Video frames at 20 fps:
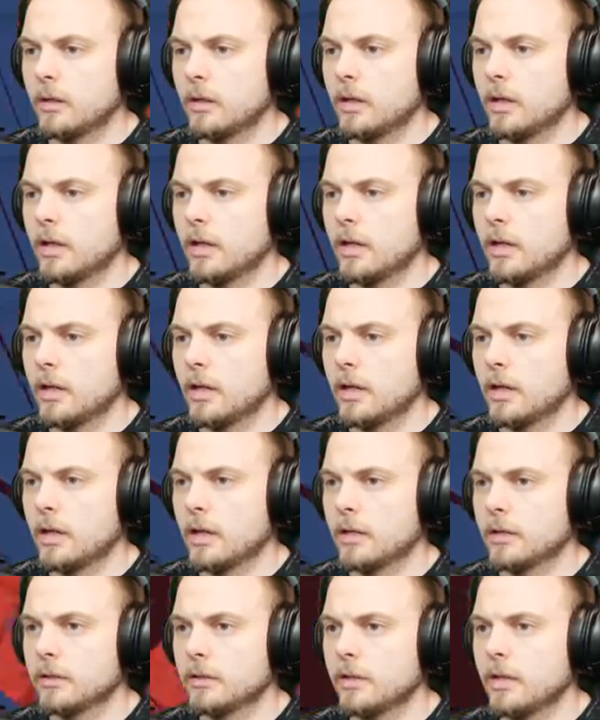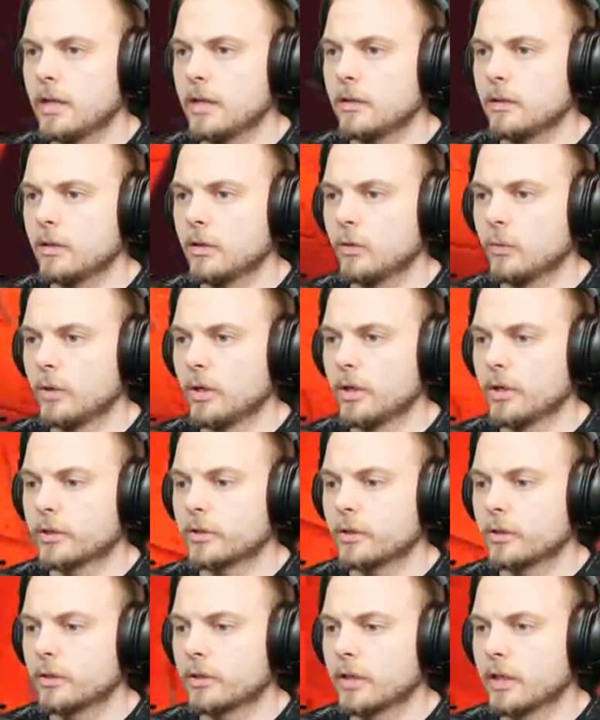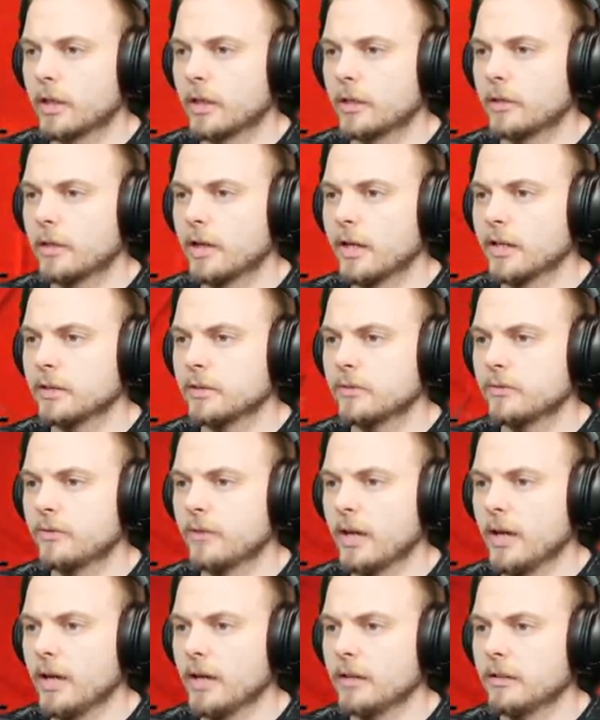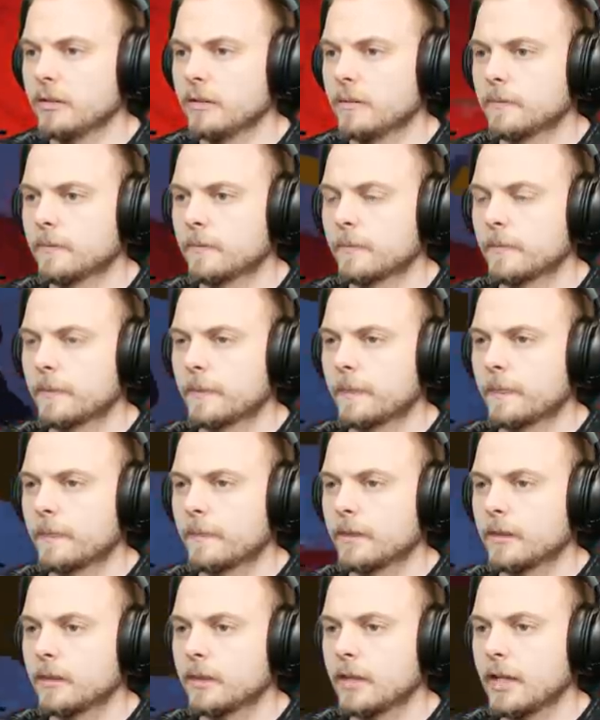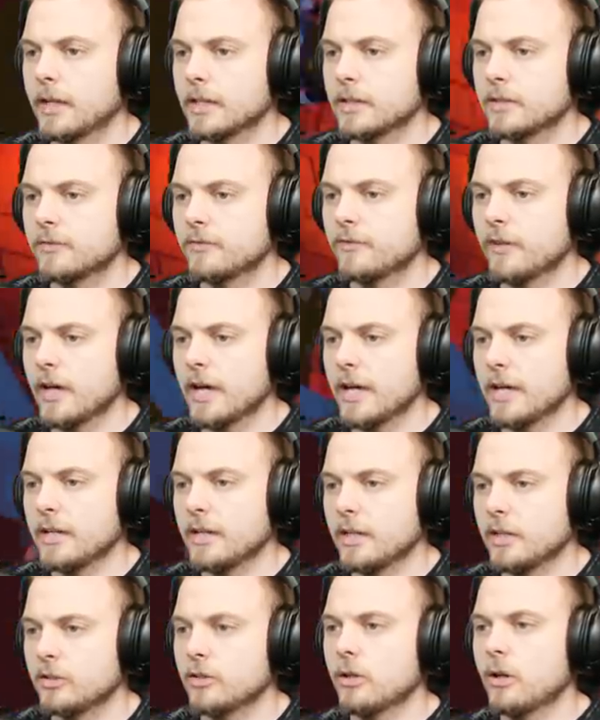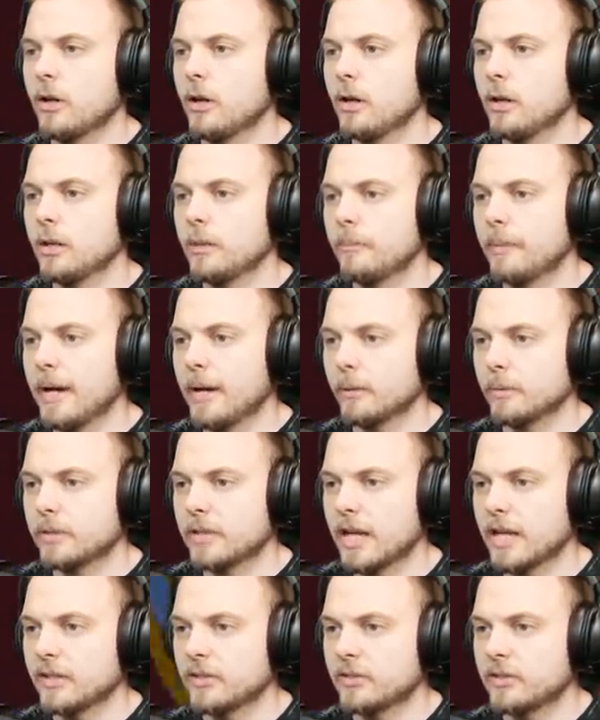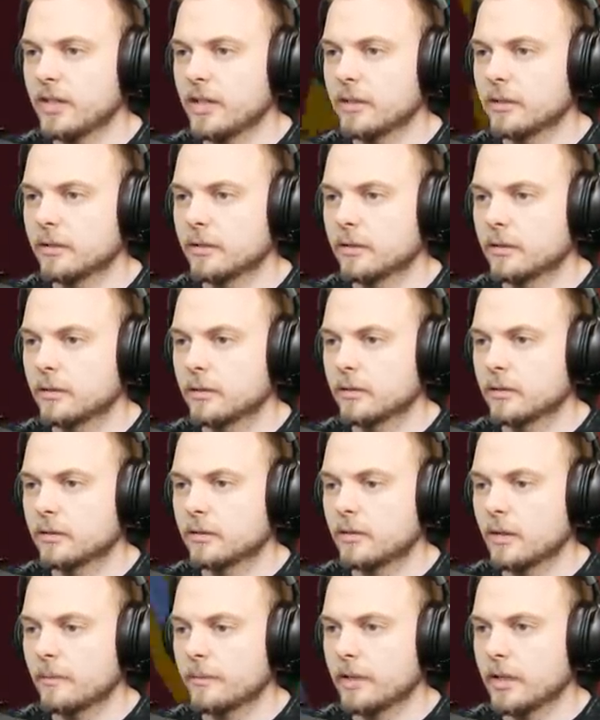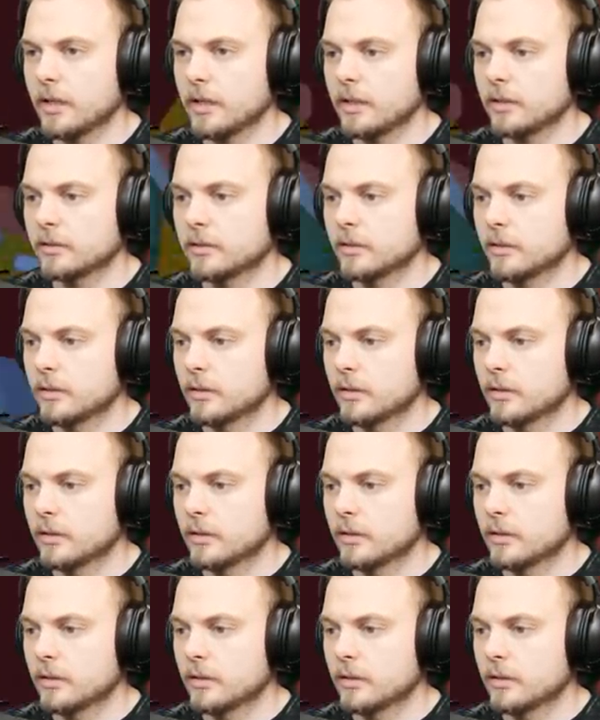and And they don't work. Okay, that's fine. That's fine. It's all about testing and scrap mechanics.